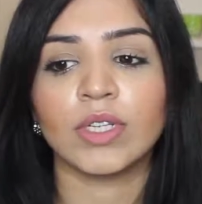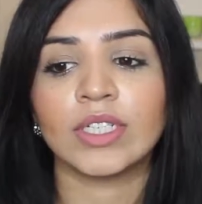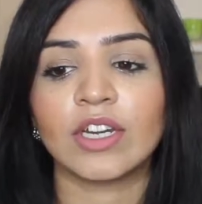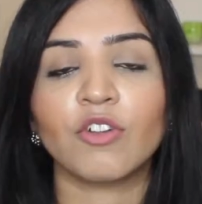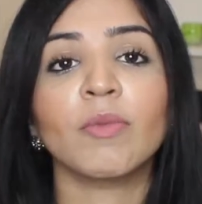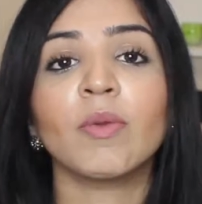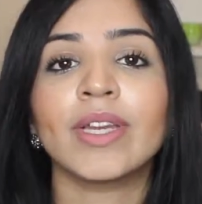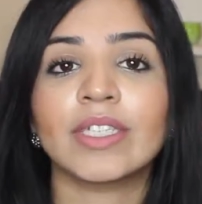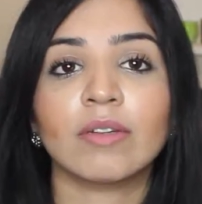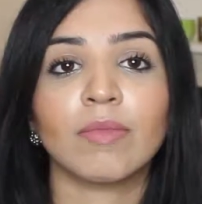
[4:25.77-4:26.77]
instead of me
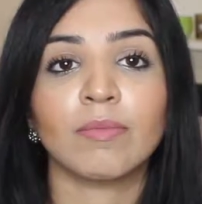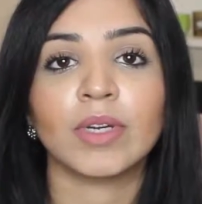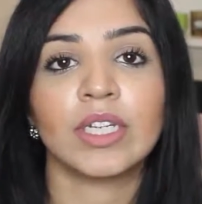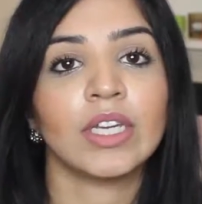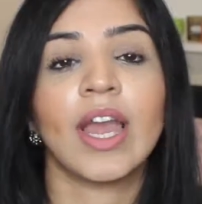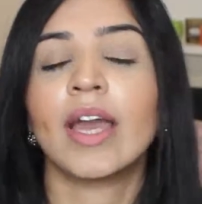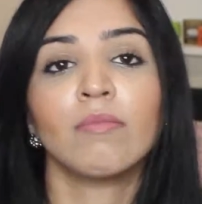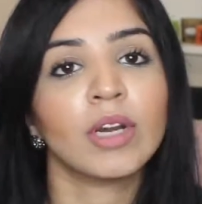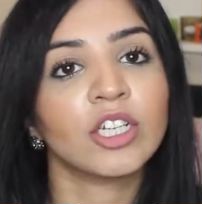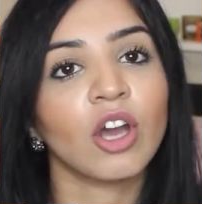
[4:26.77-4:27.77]
wasting my money
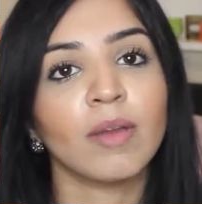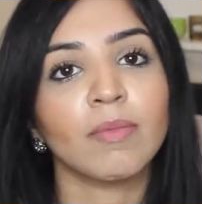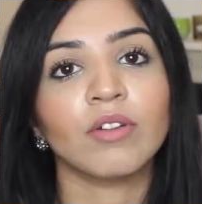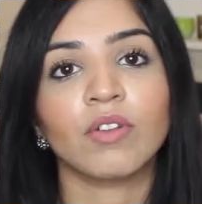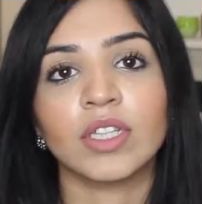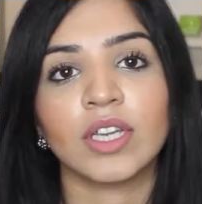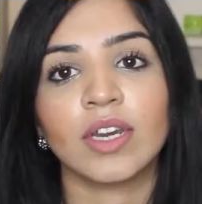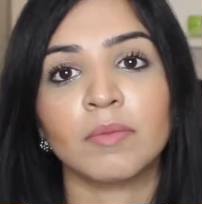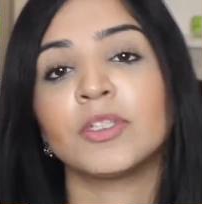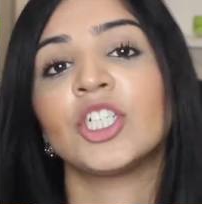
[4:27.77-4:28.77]
and my time, I'd rather
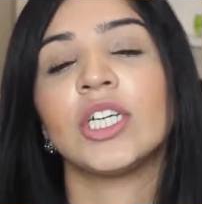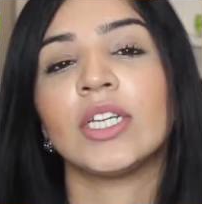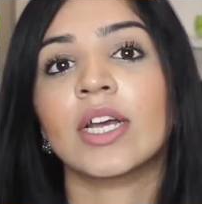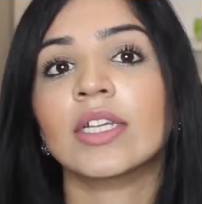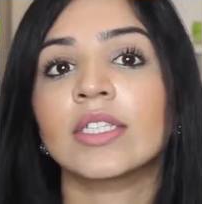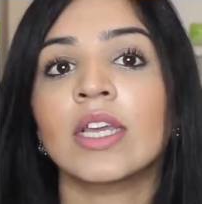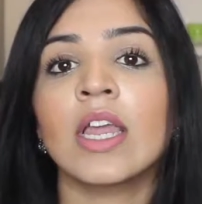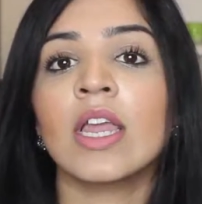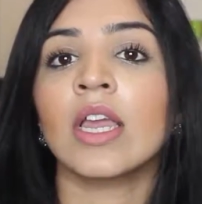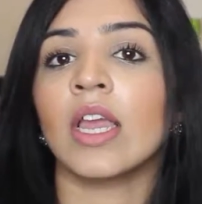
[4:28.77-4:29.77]
get a machine that's
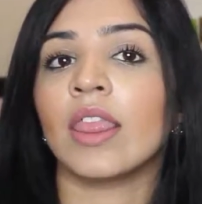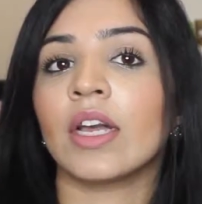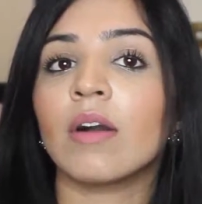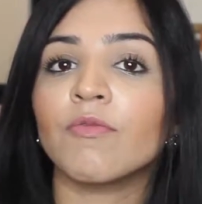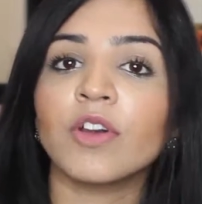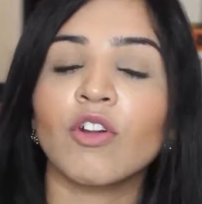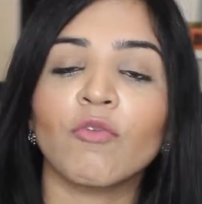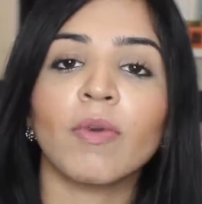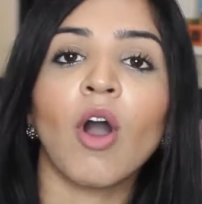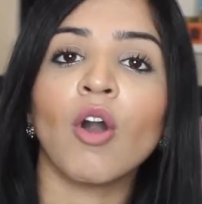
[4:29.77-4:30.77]
in the comfort
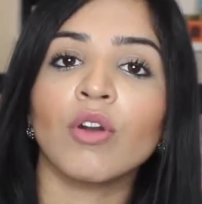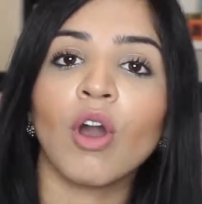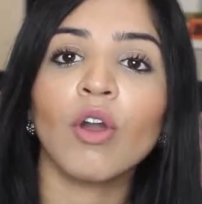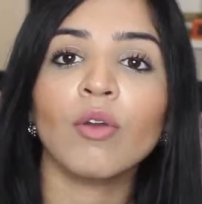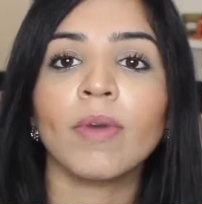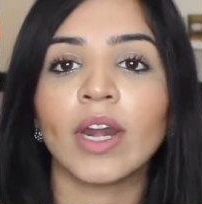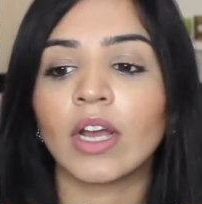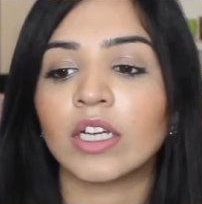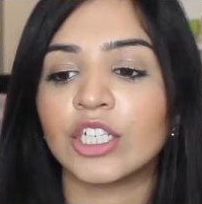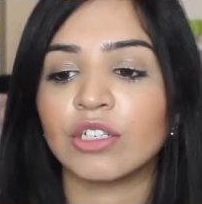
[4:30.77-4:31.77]
of my own home and
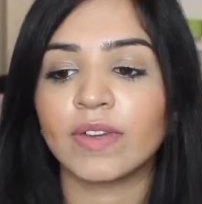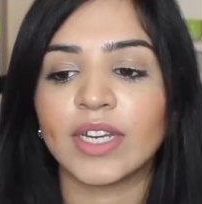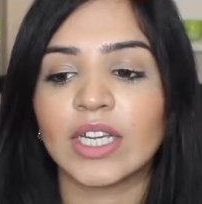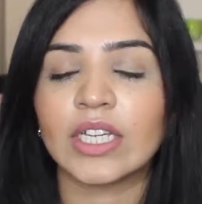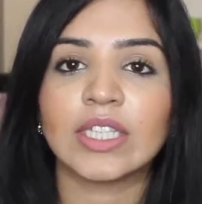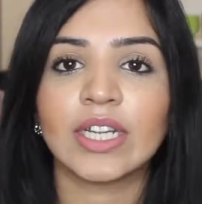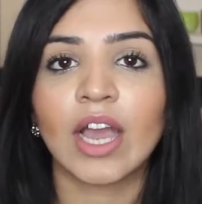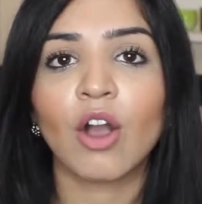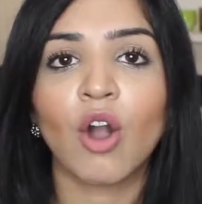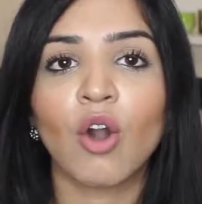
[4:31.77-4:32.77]
I can do it easily
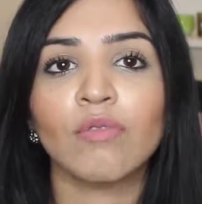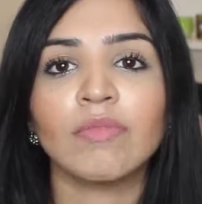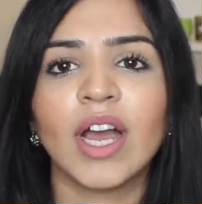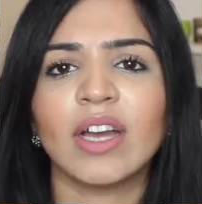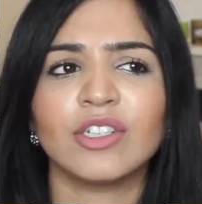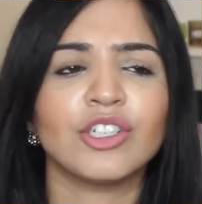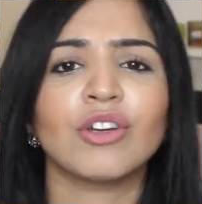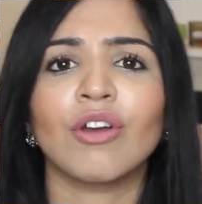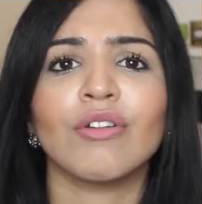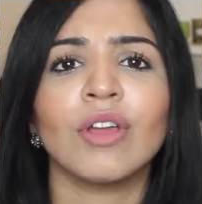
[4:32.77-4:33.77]
at home, and
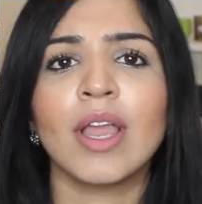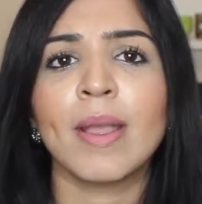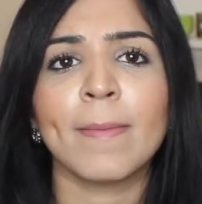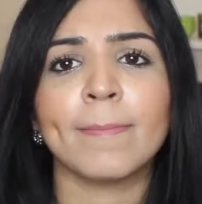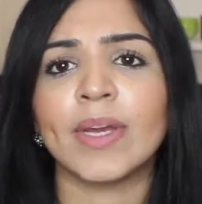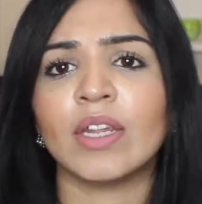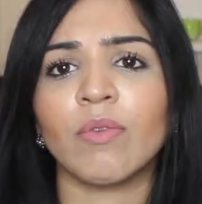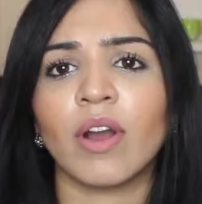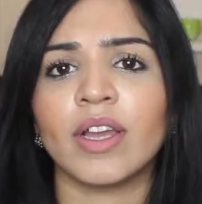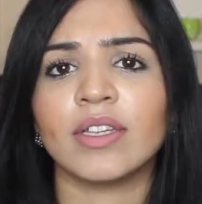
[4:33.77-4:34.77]
money
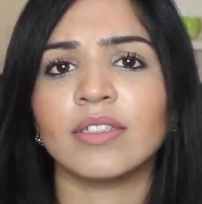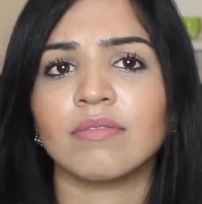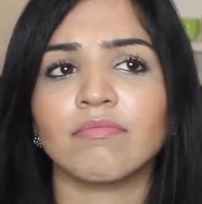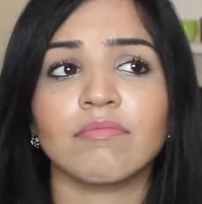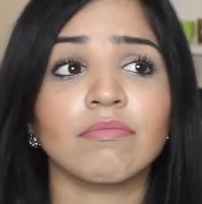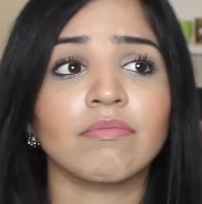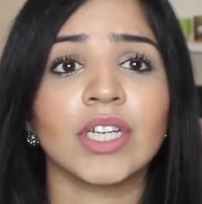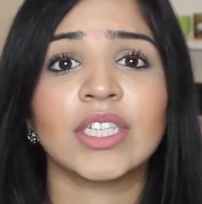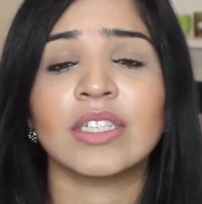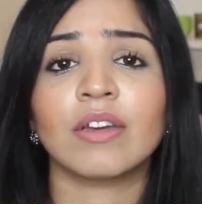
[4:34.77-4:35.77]
wise
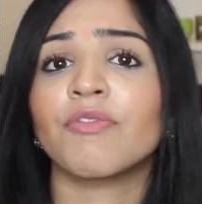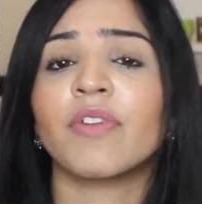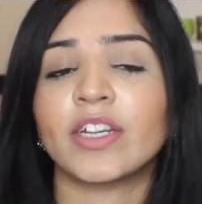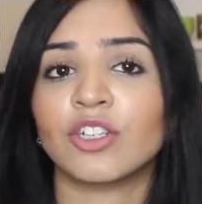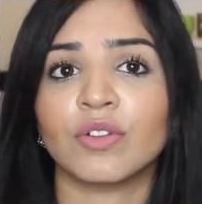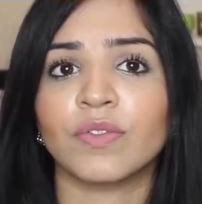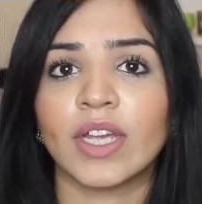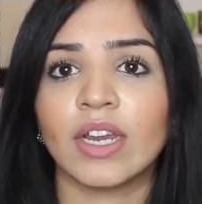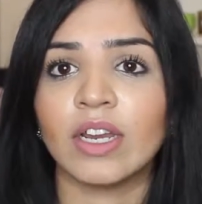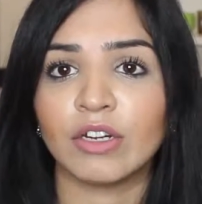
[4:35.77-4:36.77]
it's a fraction of
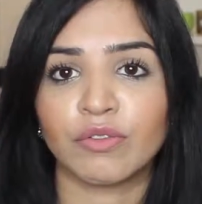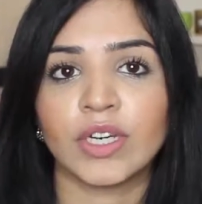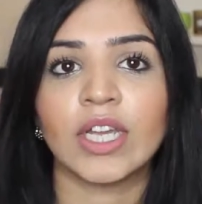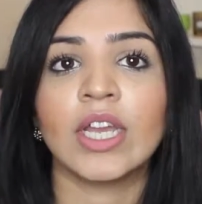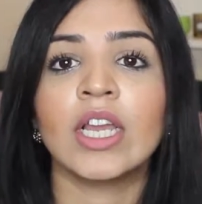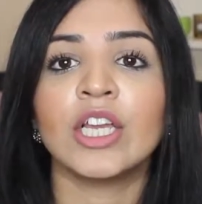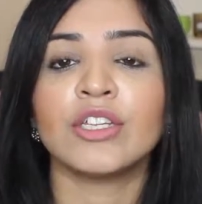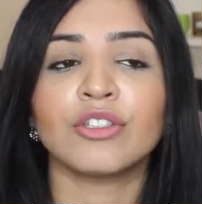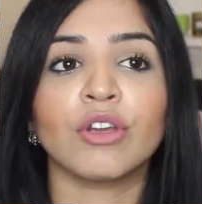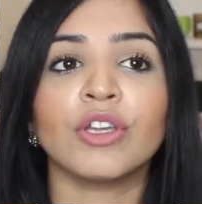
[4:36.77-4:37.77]
it, literally.
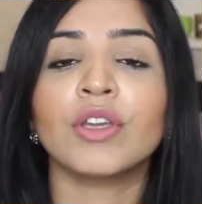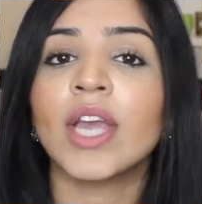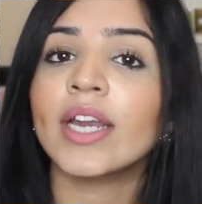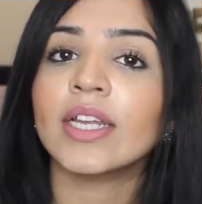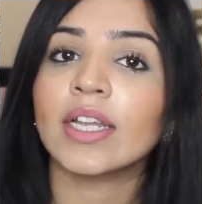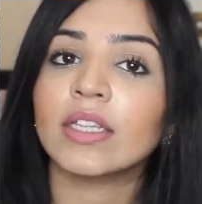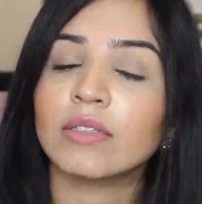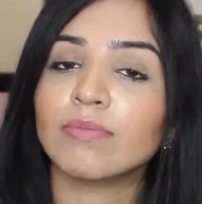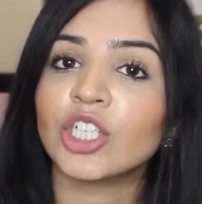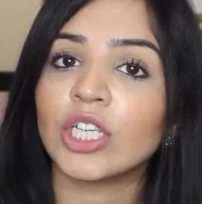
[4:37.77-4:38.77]
So you can get
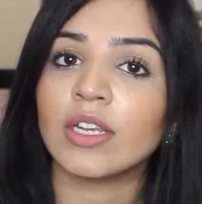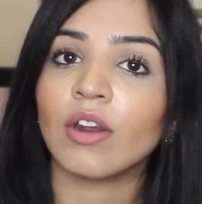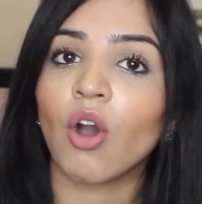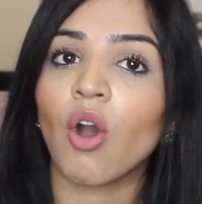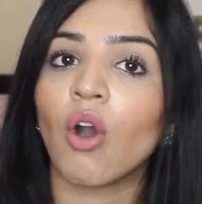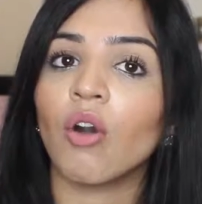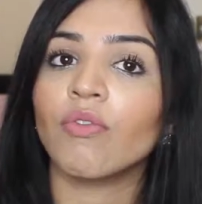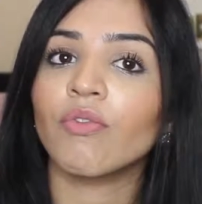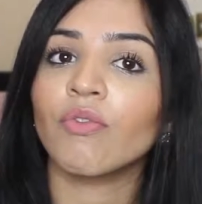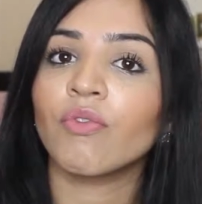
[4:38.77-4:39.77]
this machine off